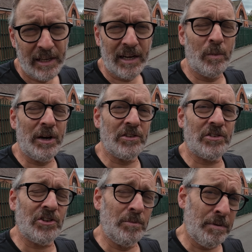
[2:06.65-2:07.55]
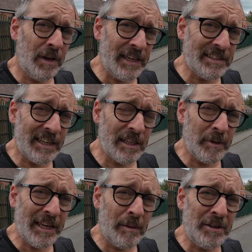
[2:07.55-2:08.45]
And when it's complete, it'll
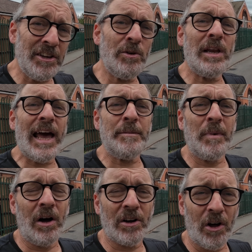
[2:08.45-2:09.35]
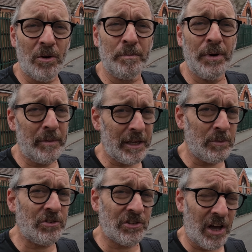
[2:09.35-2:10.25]
become a new landmark on
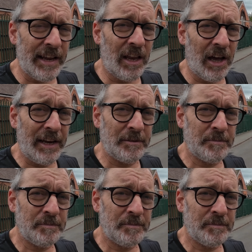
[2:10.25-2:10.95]
Birmingham's skyline.